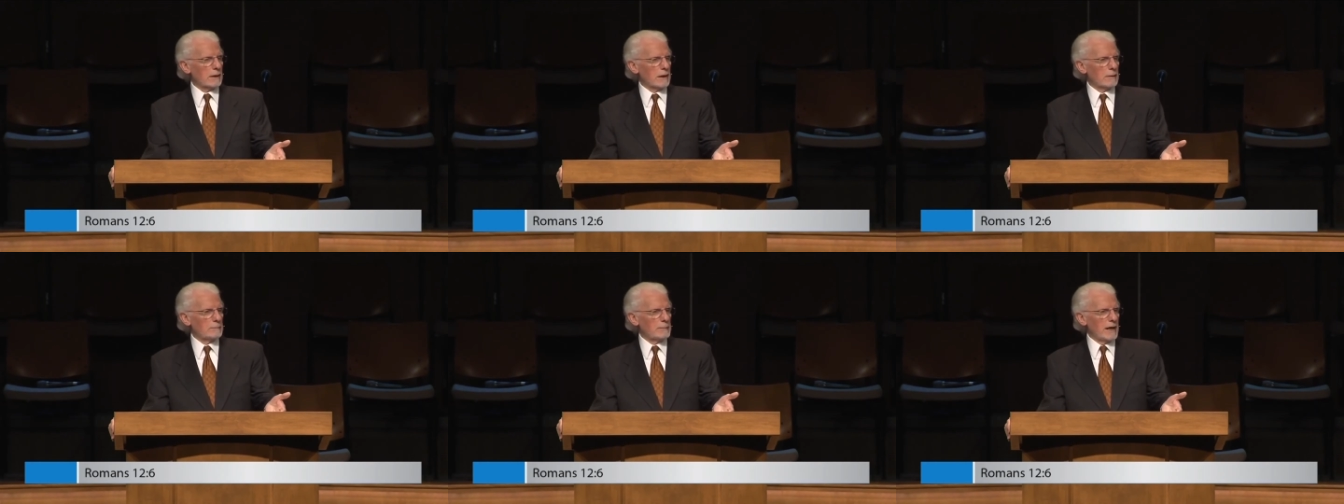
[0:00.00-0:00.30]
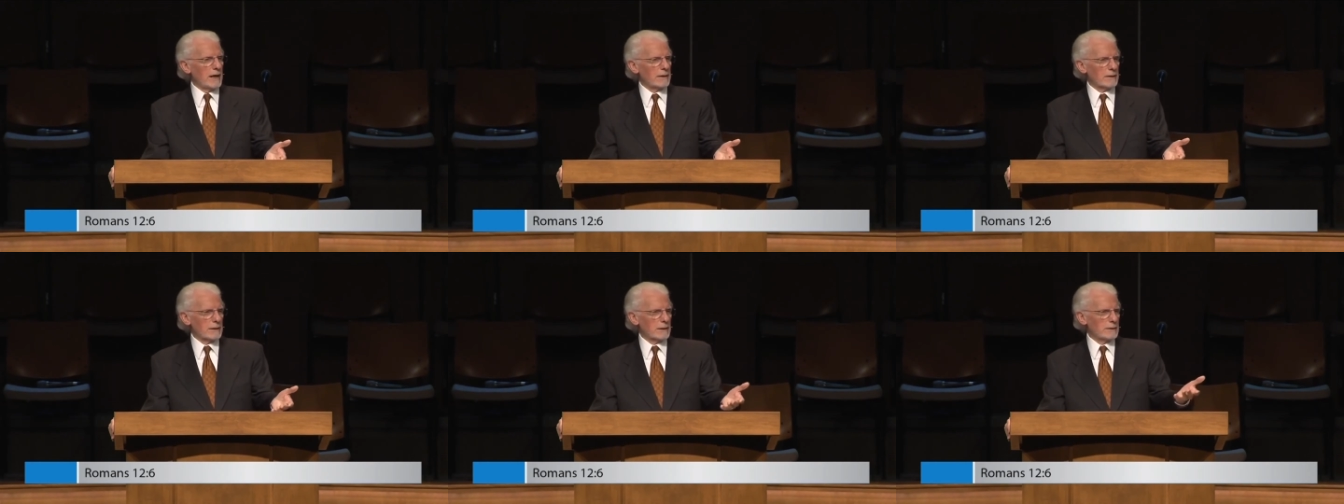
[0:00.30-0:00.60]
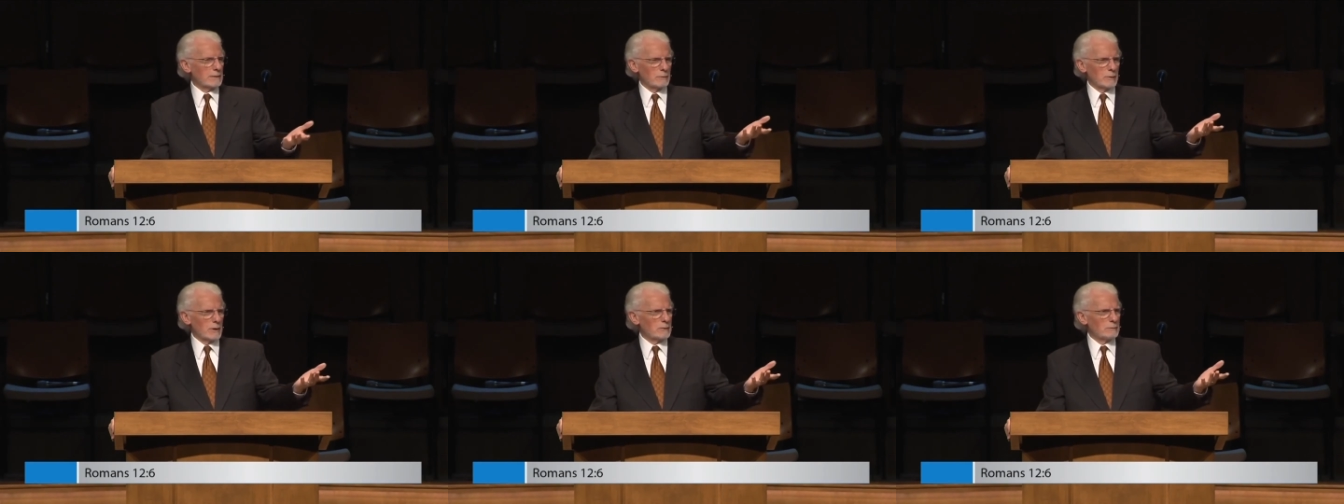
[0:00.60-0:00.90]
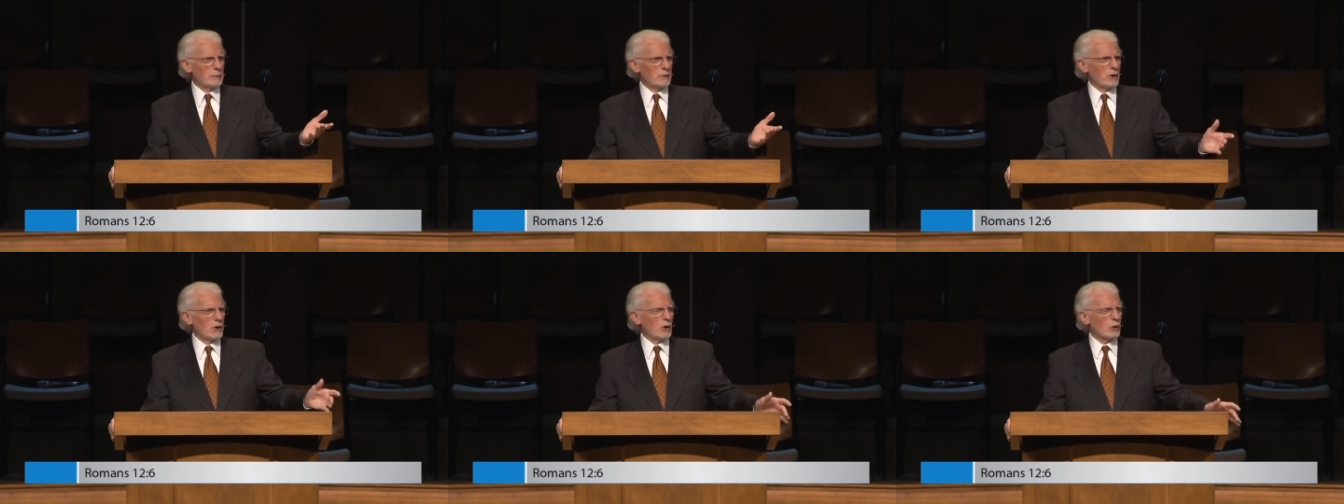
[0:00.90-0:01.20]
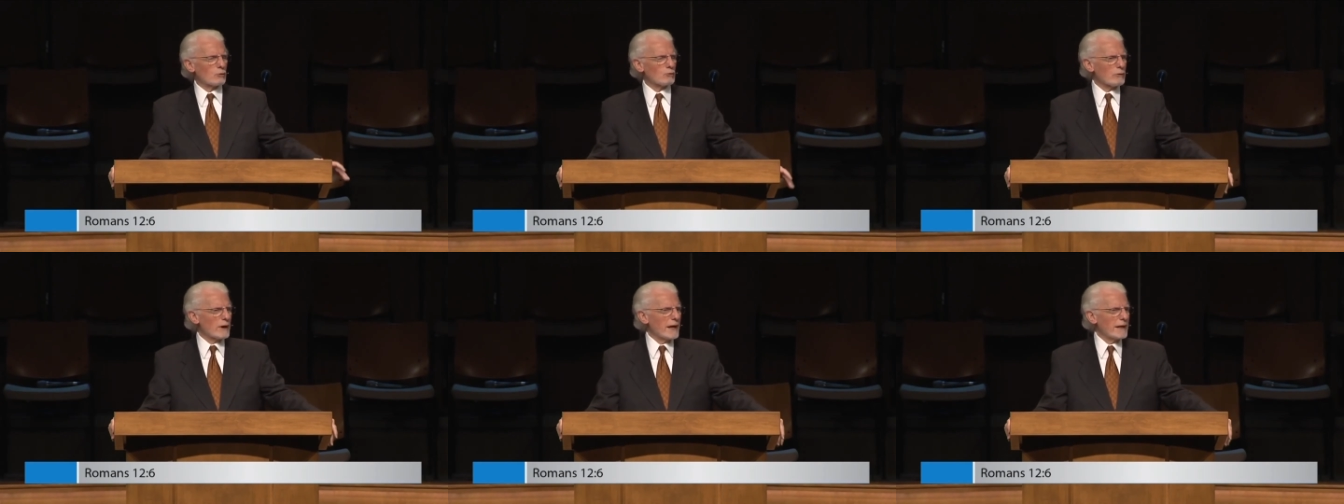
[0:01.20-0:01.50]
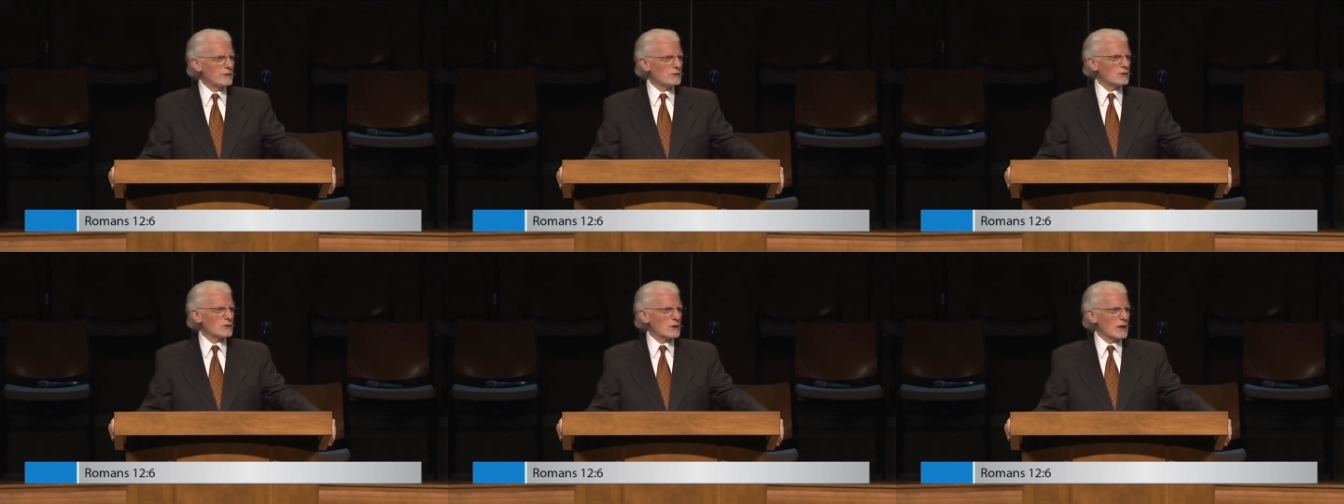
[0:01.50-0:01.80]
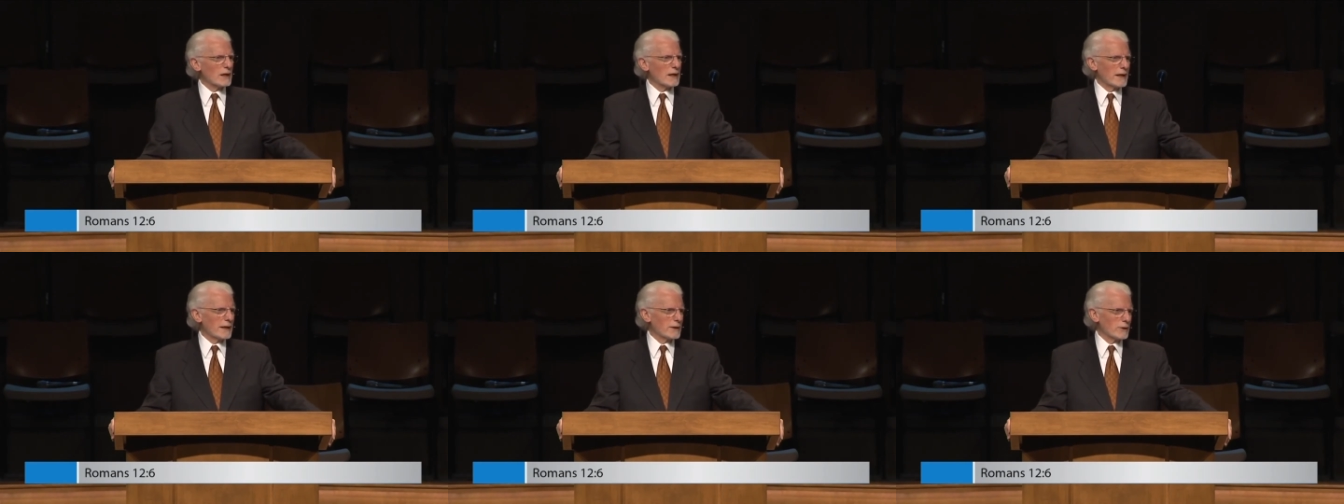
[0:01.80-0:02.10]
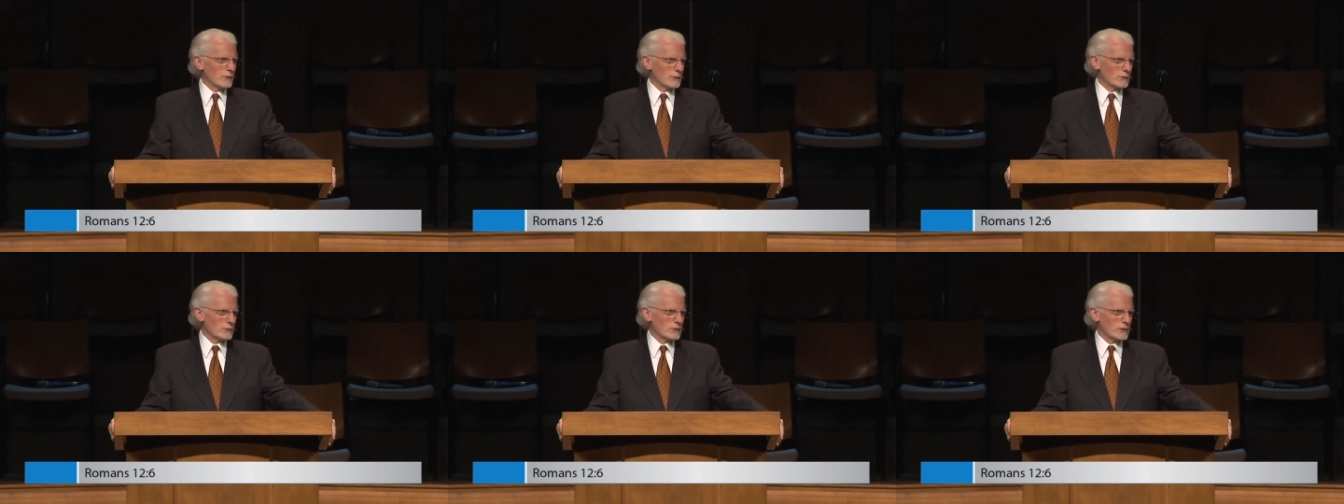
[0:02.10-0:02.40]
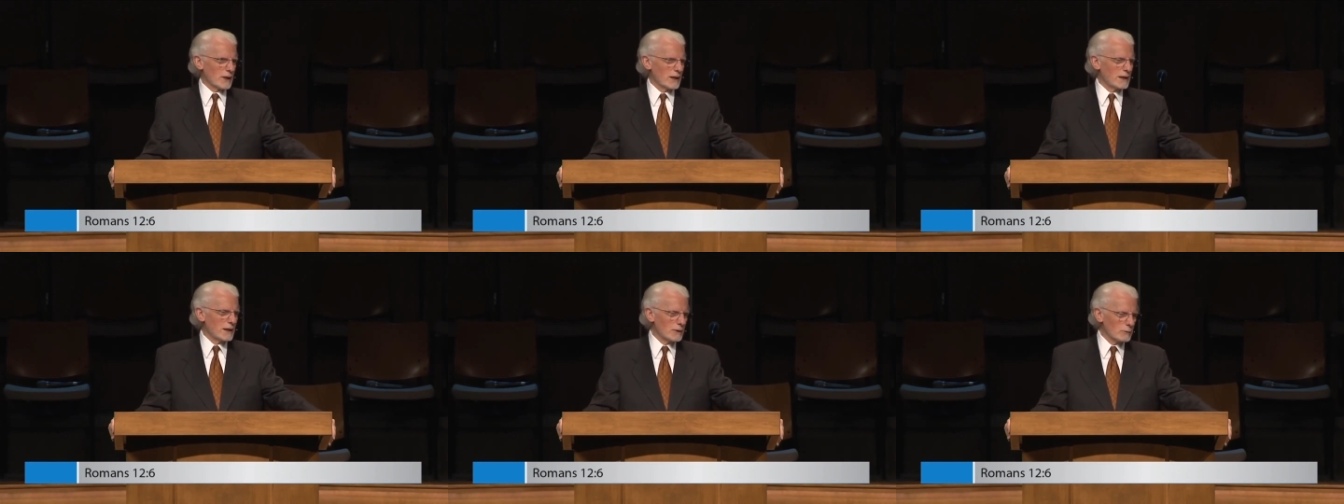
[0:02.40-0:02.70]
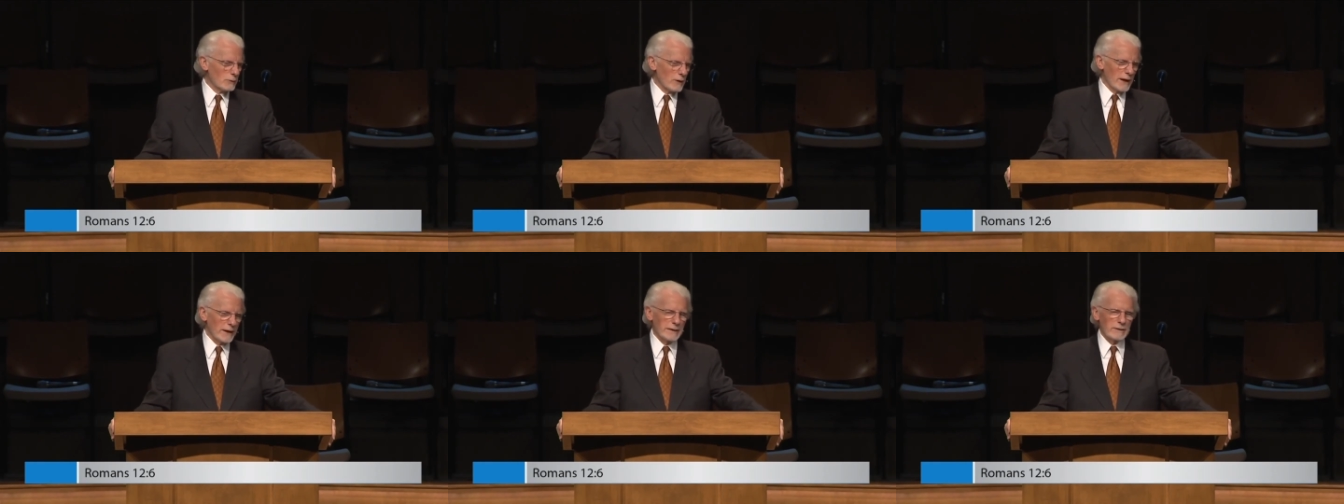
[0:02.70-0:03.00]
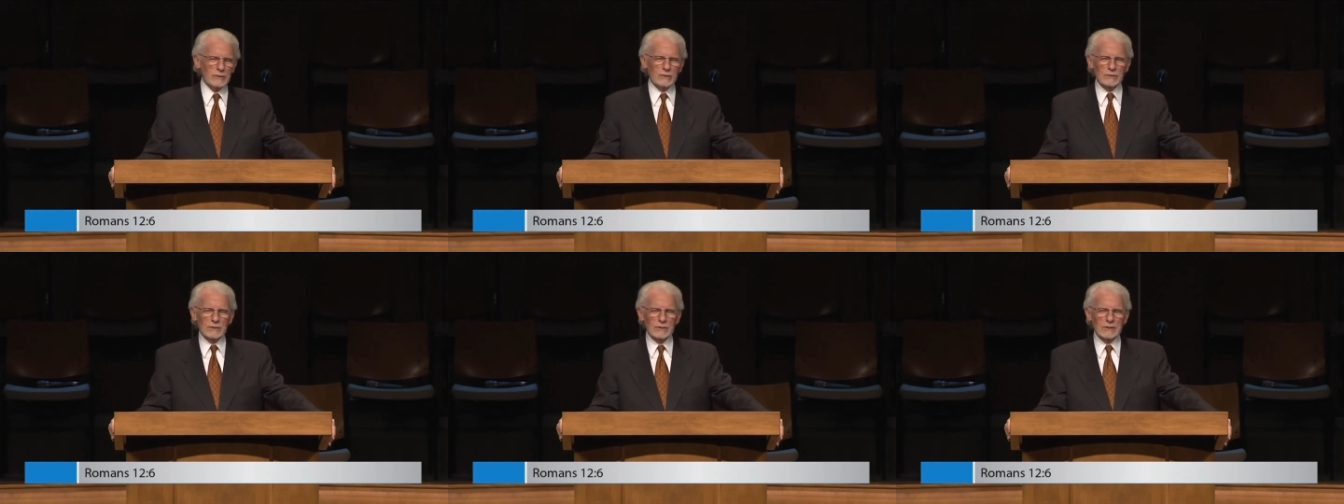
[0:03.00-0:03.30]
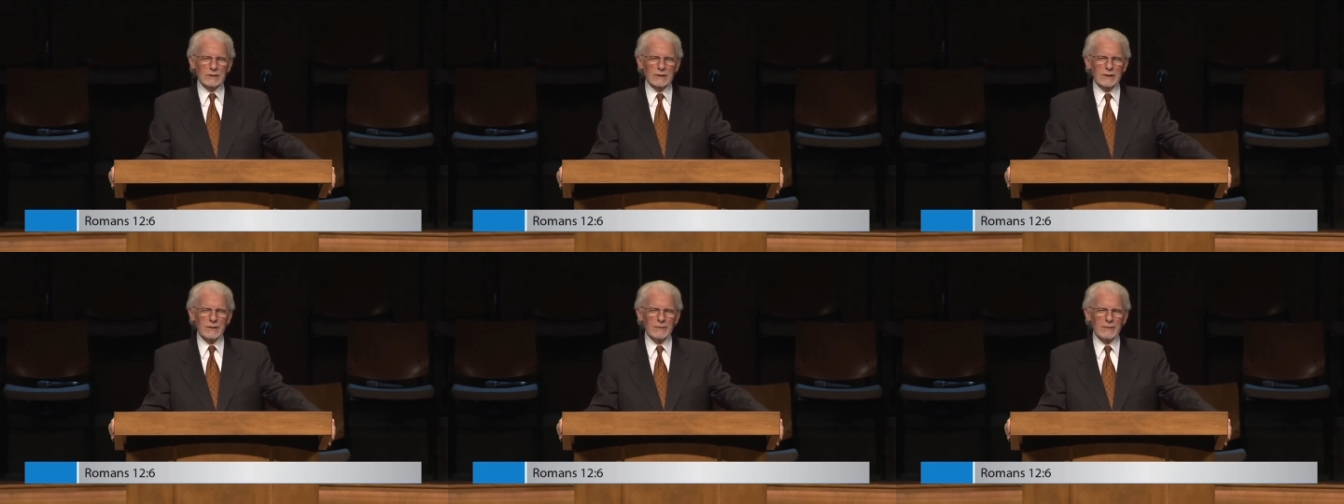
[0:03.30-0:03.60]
about it when Paul writes the letters that he writes